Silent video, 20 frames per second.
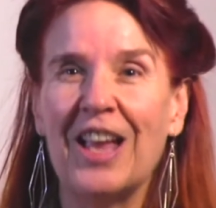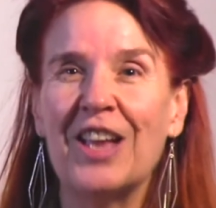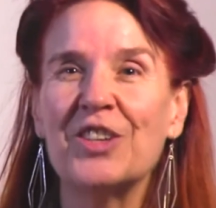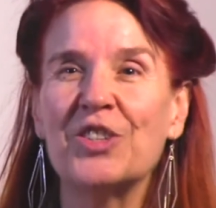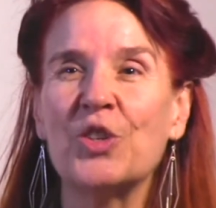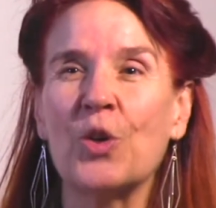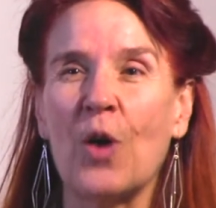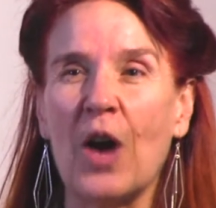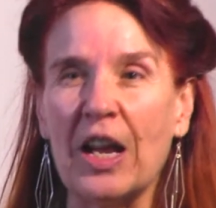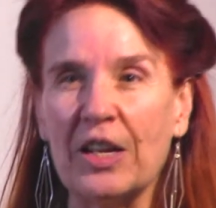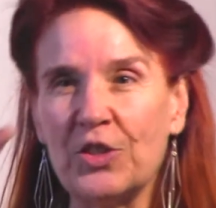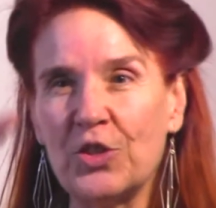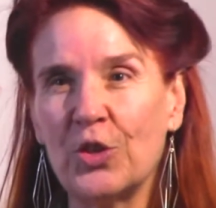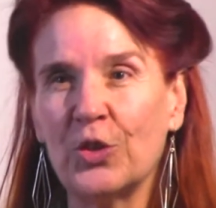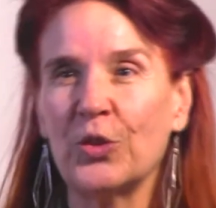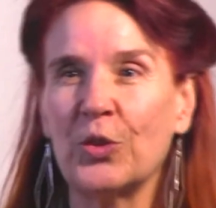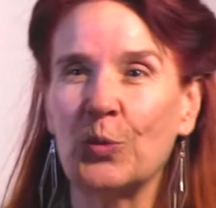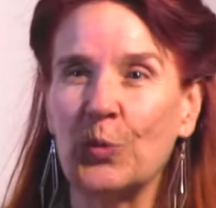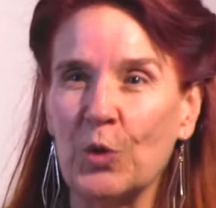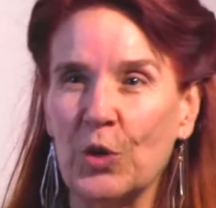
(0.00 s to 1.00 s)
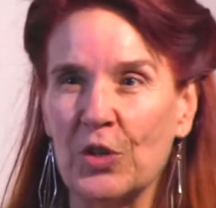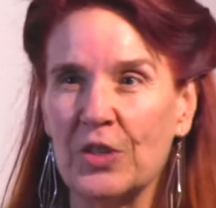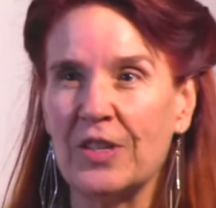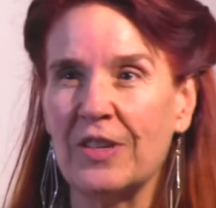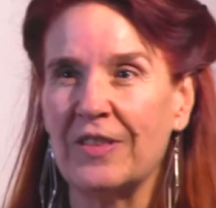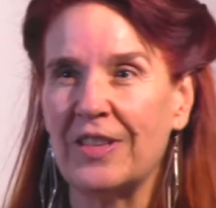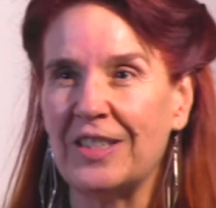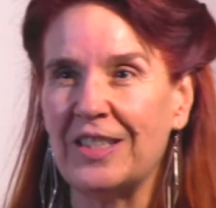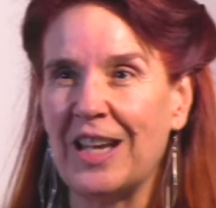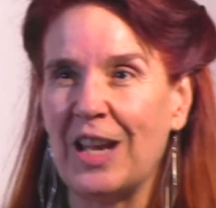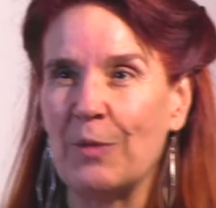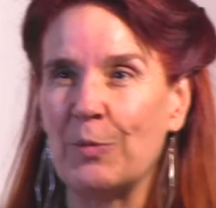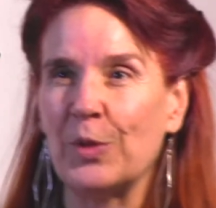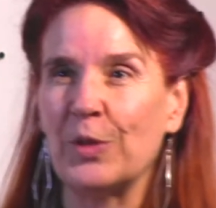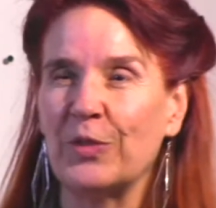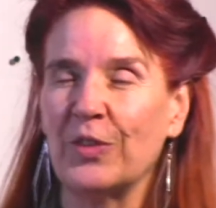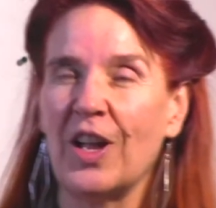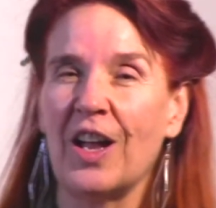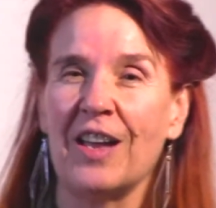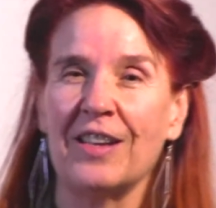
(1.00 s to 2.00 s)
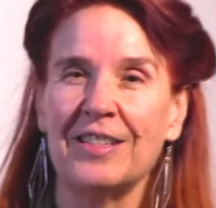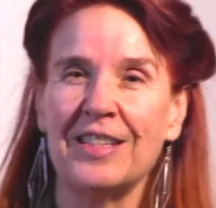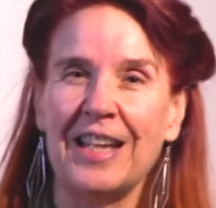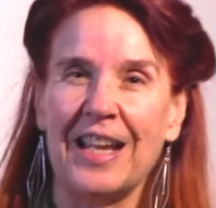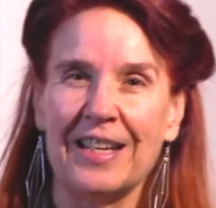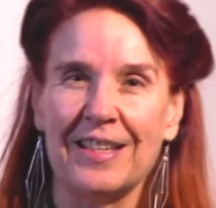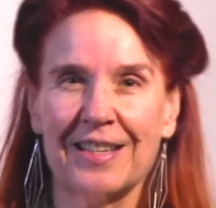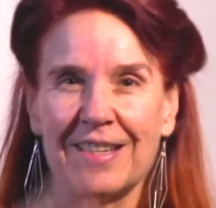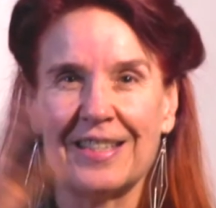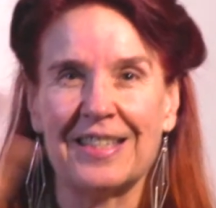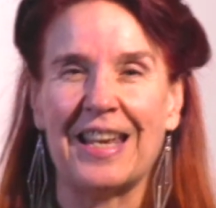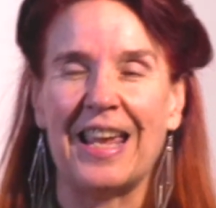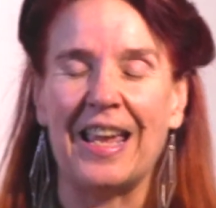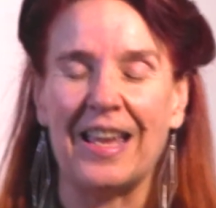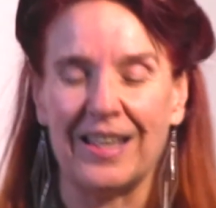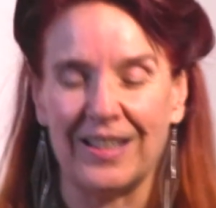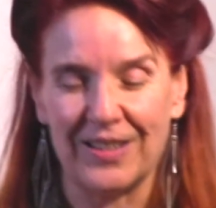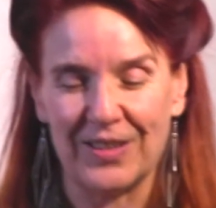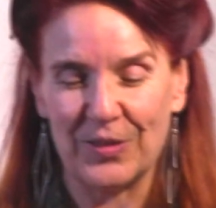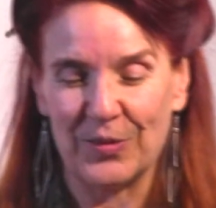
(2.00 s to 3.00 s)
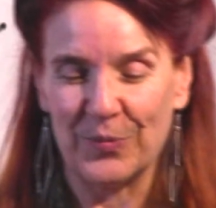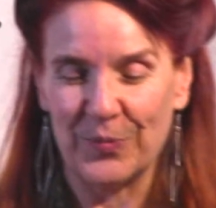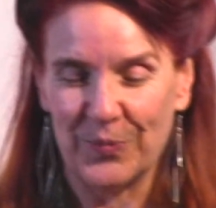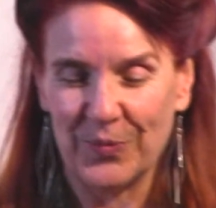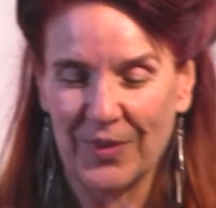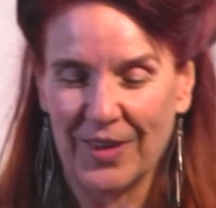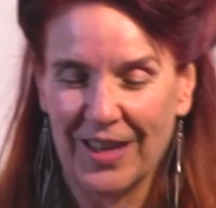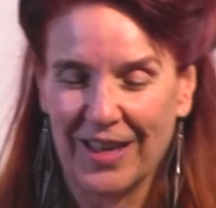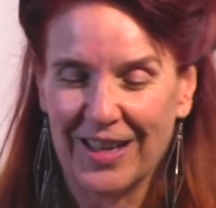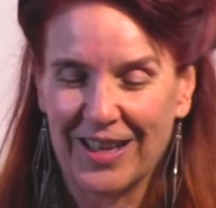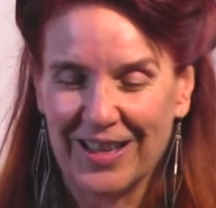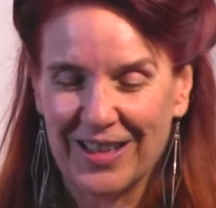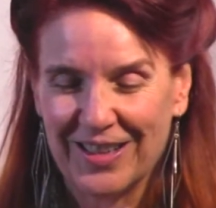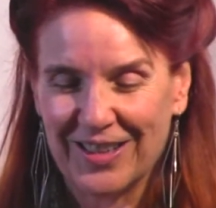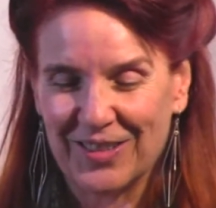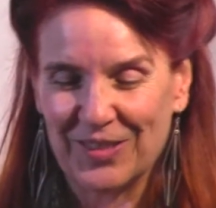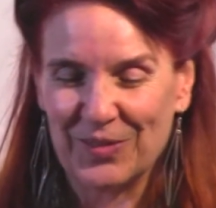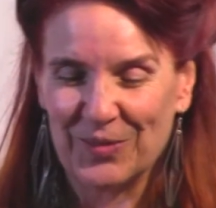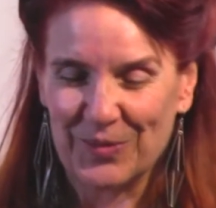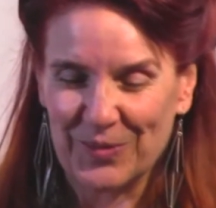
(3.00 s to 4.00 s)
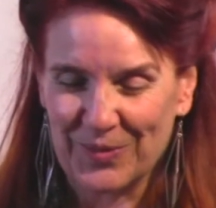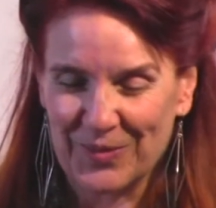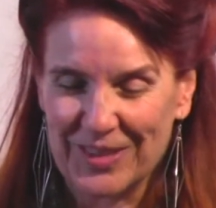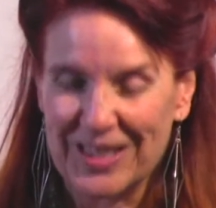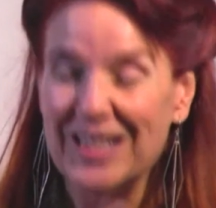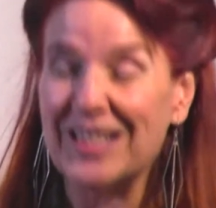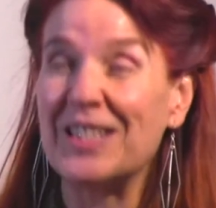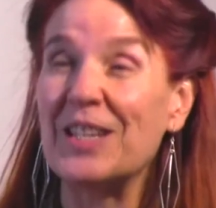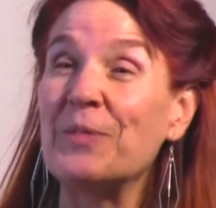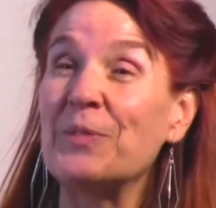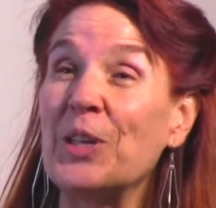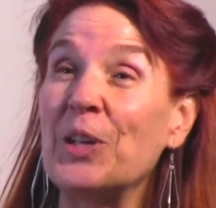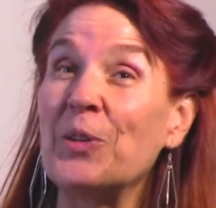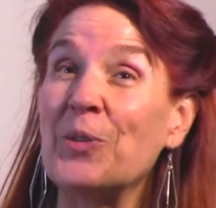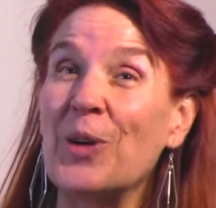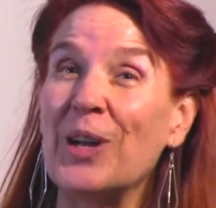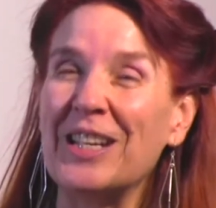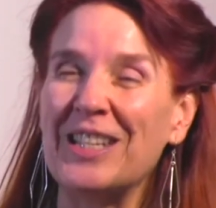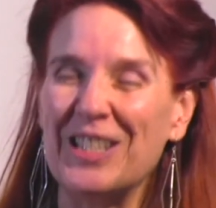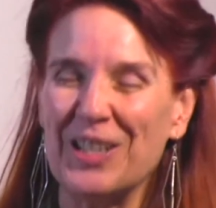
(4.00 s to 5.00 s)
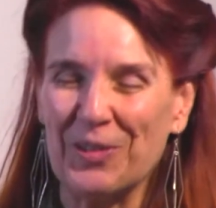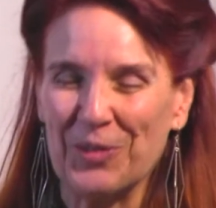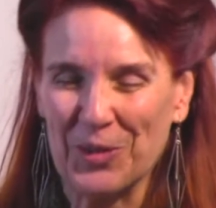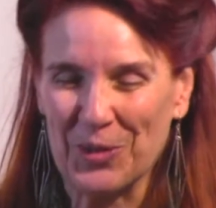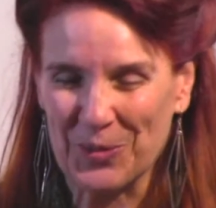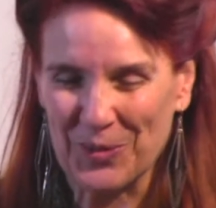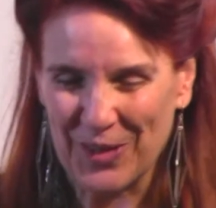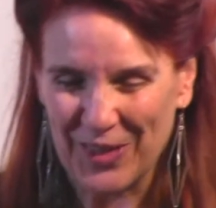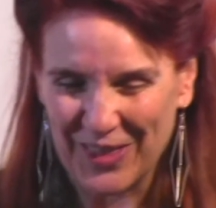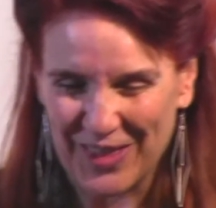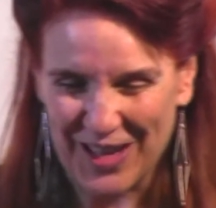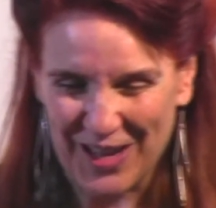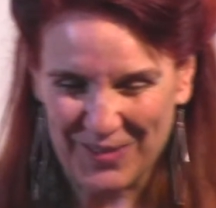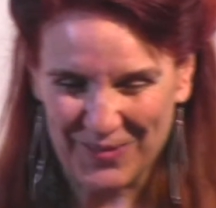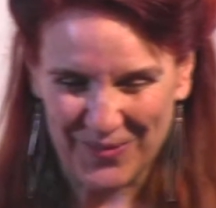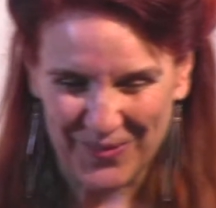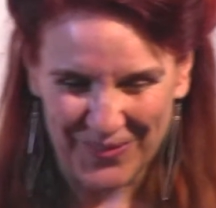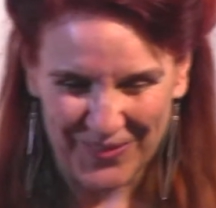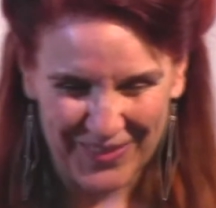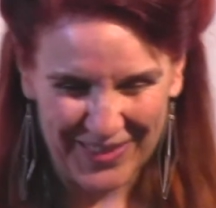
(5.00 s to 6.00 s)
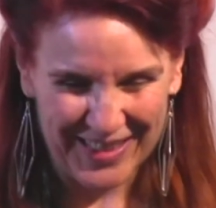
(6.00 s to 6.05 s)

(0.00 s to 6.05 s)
So I took the words in the table of contents and did something quite different with them.